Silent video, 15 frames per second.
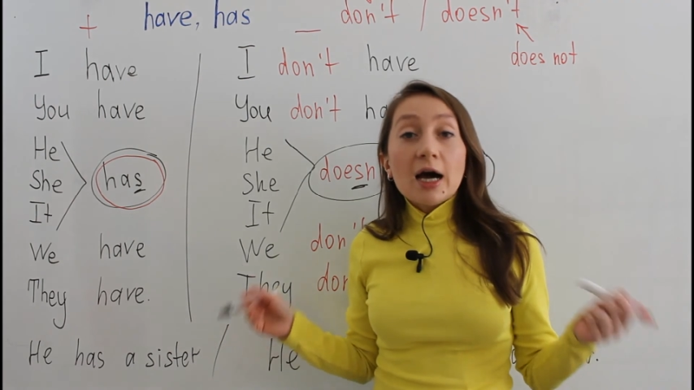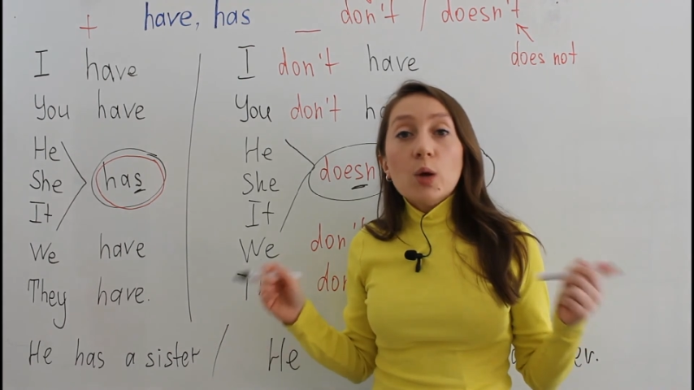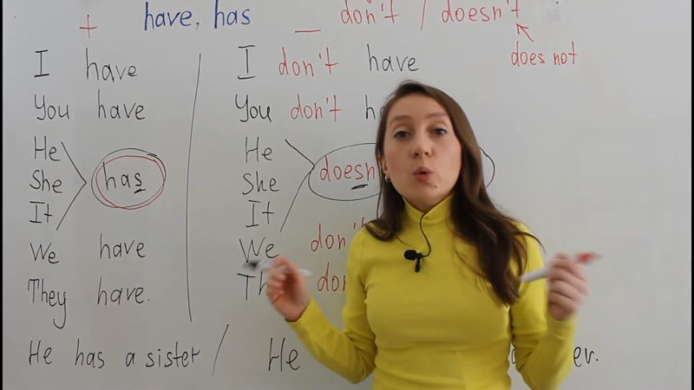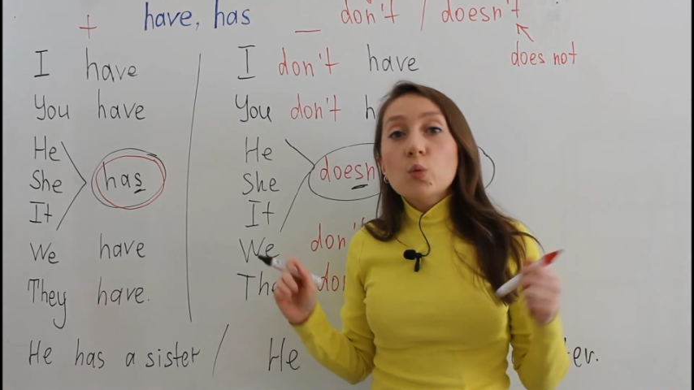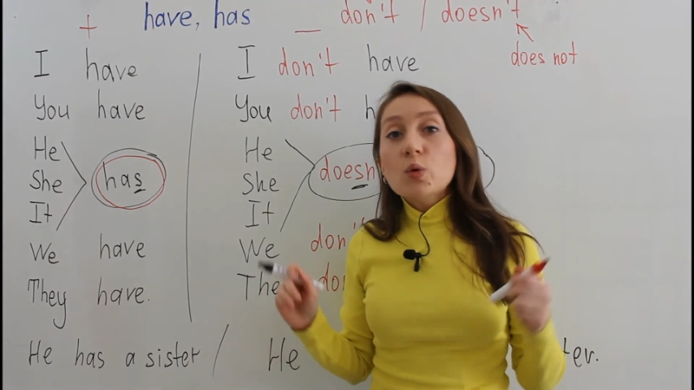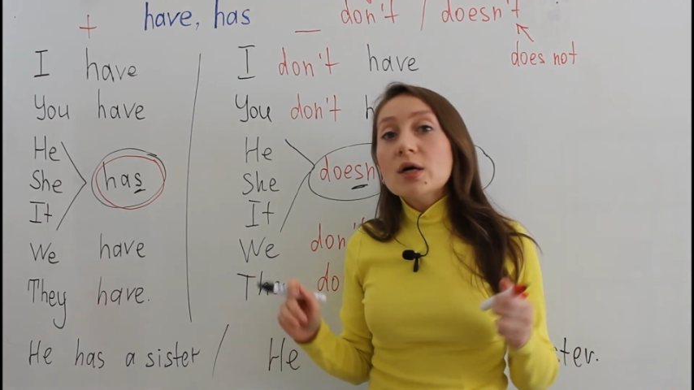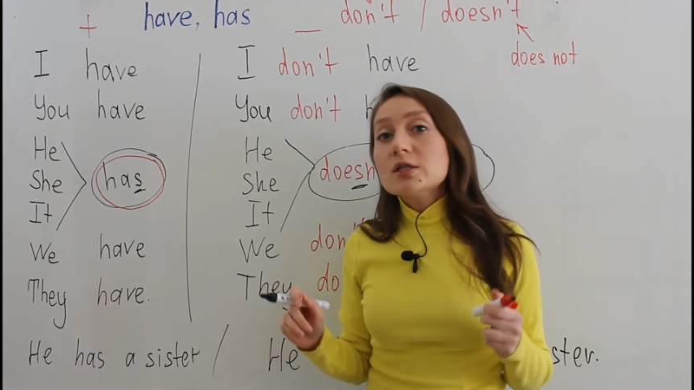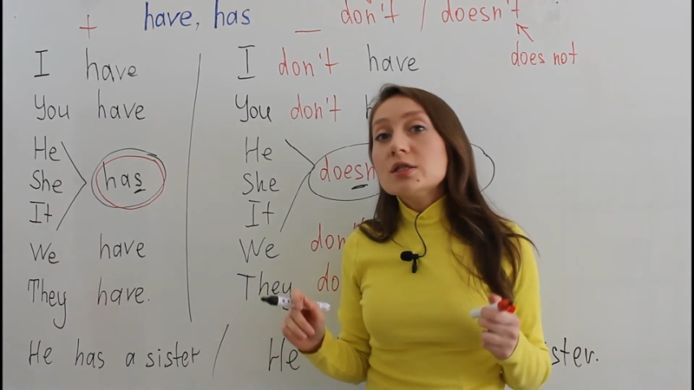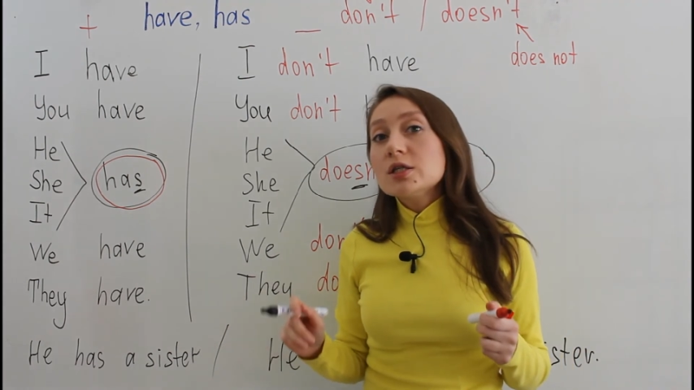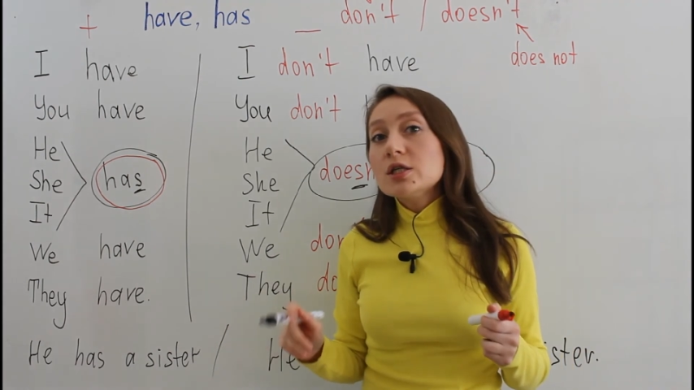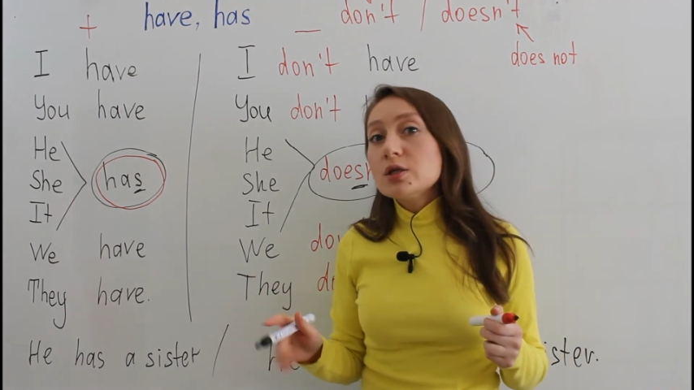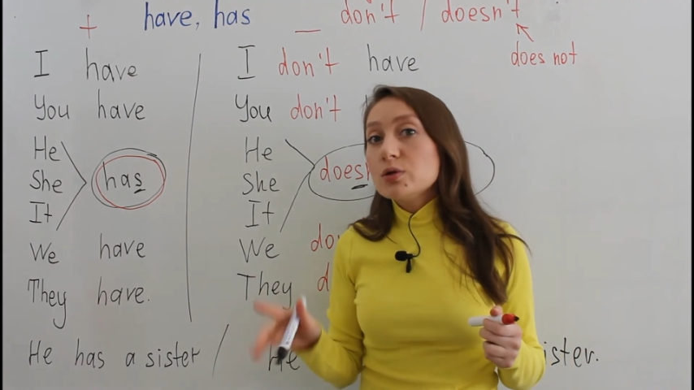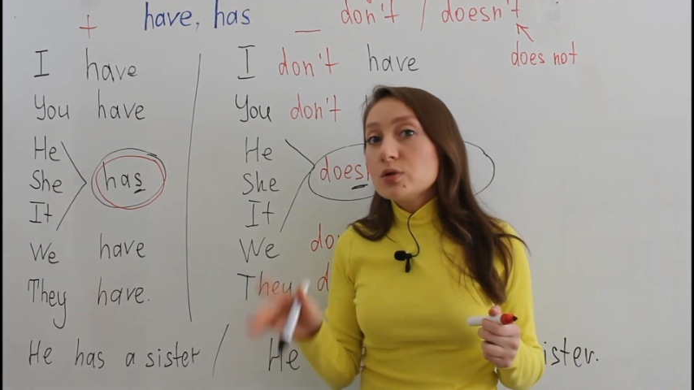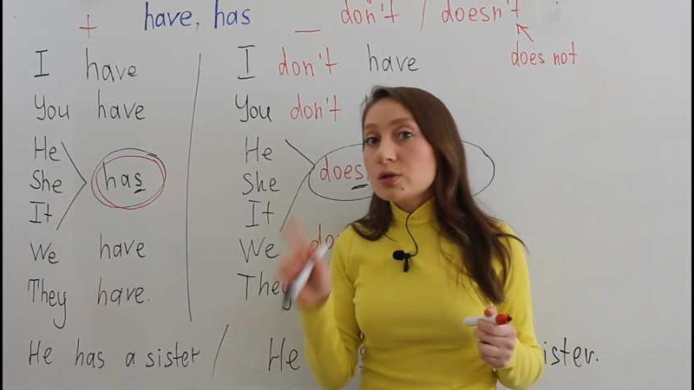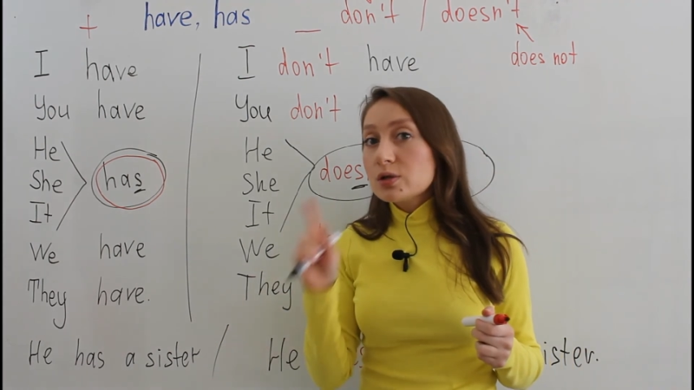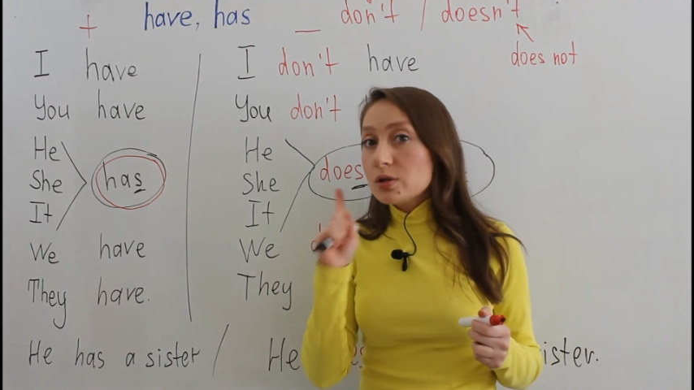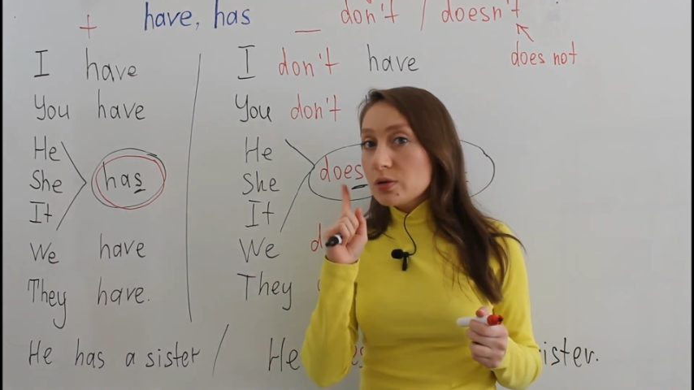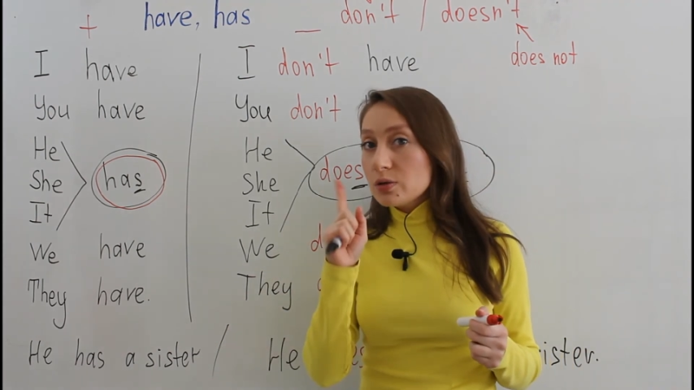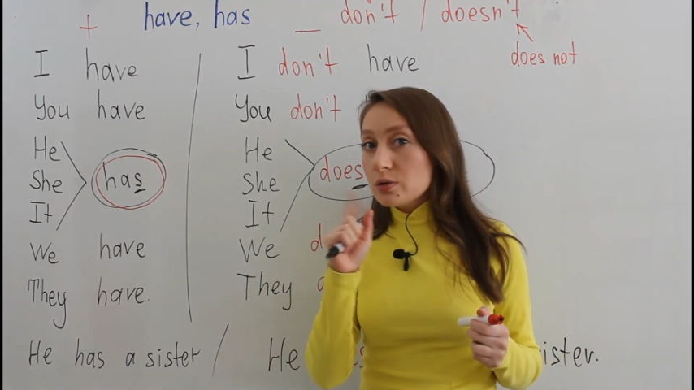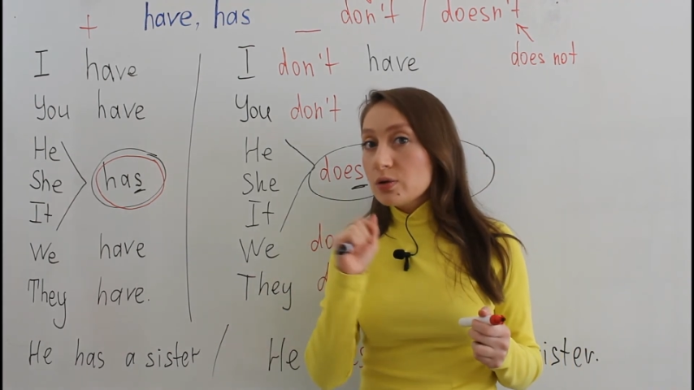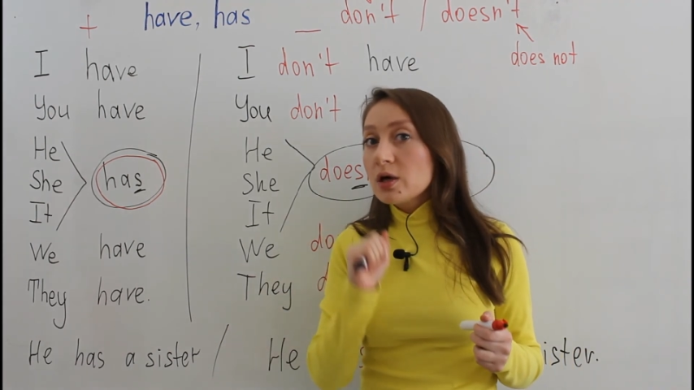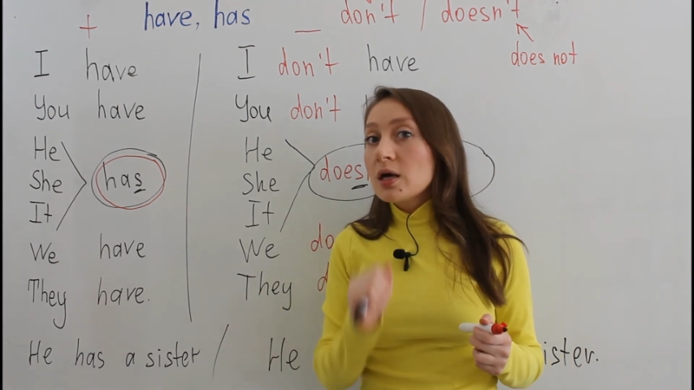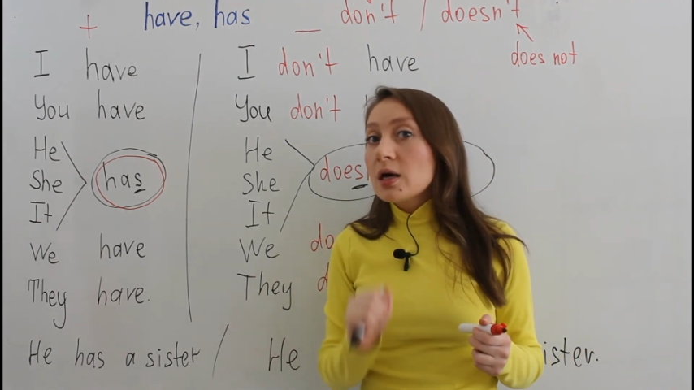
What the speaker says: I want you to